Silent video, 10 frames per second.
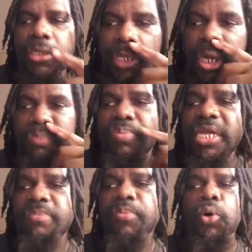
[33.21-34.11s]
Look,
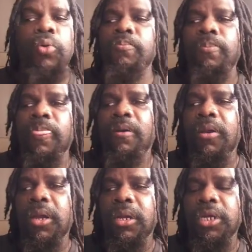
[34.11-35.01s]
people,
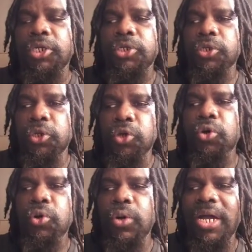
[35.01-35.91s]

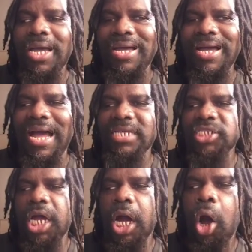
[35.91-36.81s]
you
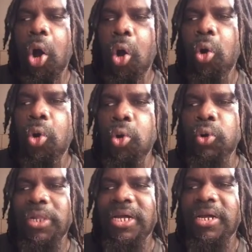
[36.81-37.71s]
as a
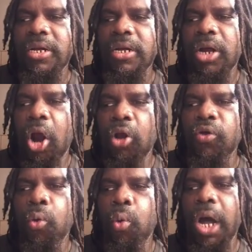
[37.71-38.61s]
whole are
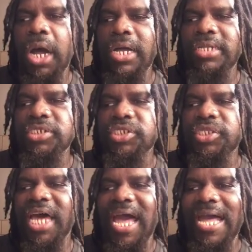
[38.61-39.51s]
the
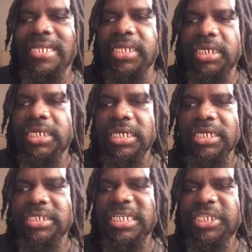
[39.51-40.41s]
ones that
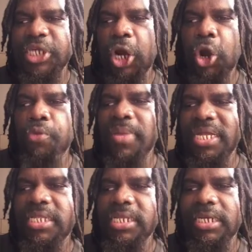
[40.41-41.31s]

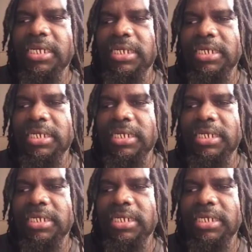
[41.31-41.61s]
determine